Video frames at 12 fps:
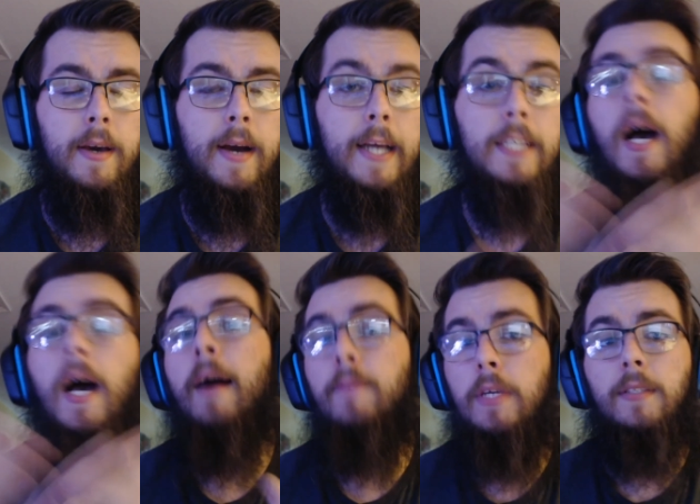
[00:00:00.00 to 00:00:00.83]
I
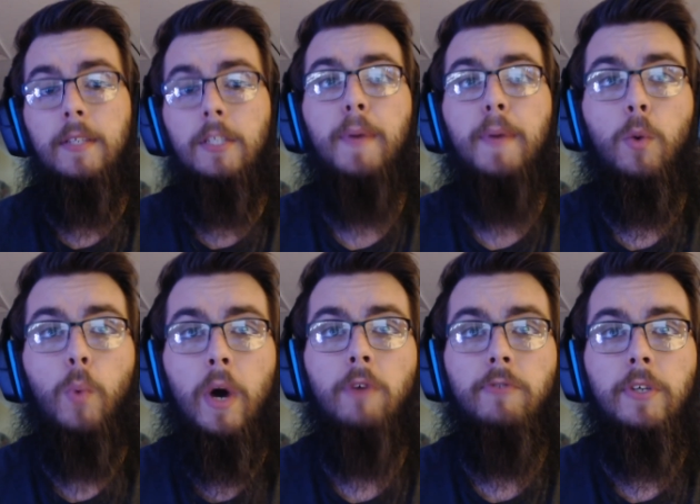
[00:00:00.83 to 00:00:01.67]
obviously spent a
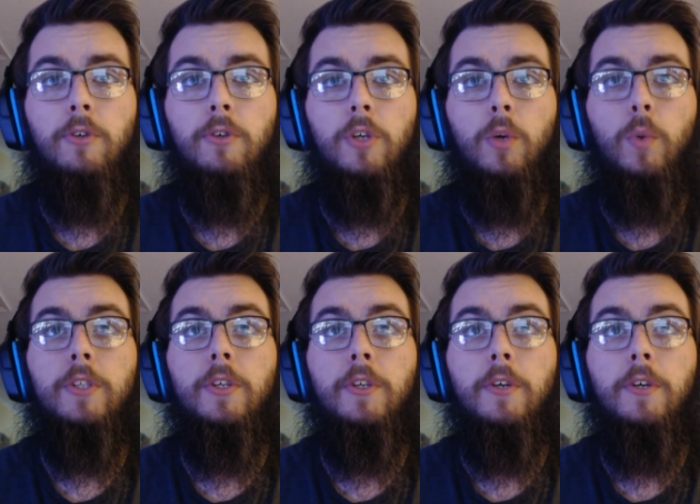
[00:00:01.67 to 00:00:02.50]
while researching what
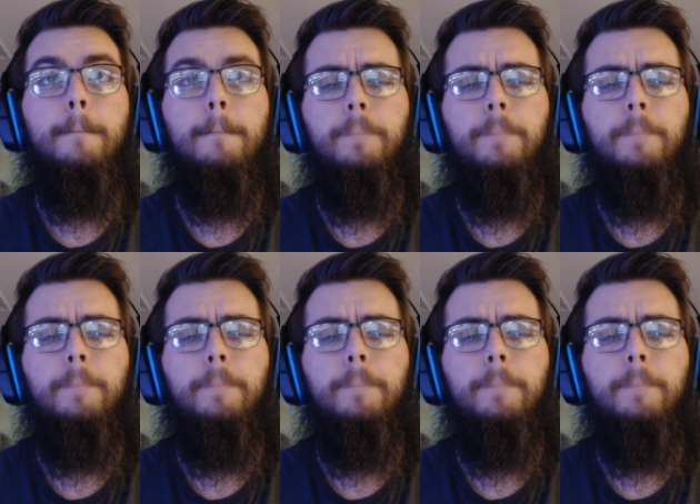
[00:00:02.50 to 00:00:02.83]
to do.